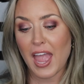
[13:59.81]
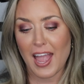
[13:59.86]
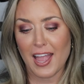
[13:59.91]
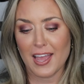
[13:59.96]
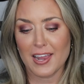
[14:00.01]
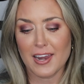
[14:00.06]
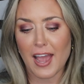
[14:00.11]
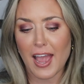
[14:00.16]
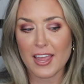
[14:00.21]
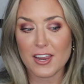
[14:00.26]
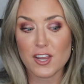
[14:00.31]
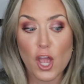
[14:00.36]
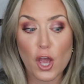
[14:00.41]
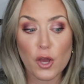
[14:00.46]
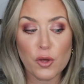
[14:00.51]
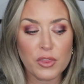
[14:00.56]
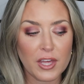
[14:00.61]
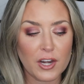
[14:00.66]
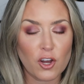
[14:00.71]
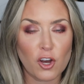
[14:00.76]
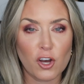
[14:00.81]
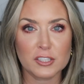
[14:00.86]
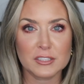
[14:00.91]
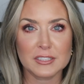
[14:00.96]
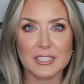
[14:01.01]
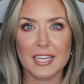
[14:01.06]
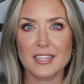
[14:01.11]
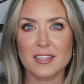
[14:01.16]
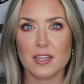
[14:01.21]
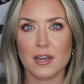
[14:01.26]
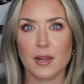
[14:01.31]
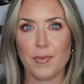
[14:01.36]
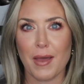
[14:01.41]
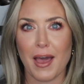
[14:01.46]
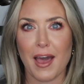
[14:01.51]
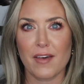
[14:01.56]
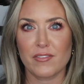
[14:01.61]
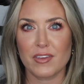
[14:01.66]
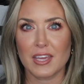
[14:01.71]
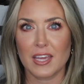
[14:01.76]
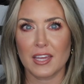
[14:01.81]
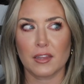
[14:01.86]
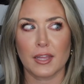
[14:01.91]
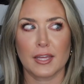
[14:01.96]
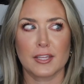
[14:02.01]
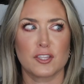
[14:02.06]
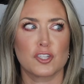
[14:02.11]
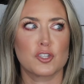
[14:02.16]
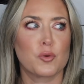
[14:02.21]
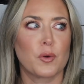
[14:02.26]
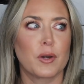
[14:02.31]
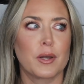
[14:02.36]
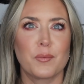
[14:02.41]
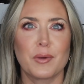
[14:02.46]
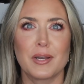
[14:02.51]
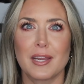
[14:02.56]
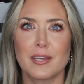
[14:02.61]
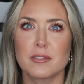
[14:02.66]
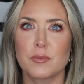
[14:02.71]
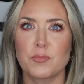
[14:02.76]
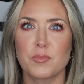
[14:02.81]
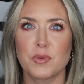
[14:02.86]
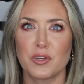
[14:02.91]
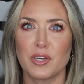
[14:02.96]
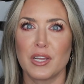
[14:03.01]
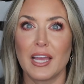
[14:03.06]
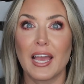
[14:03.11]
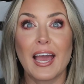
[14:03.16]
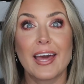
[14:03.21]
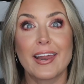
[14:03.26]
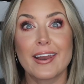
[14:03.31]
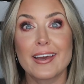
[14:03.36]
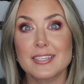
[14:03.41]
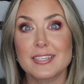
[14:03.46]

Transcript: And I know that Ulta ended up having it like the twenty-one days of beauty, and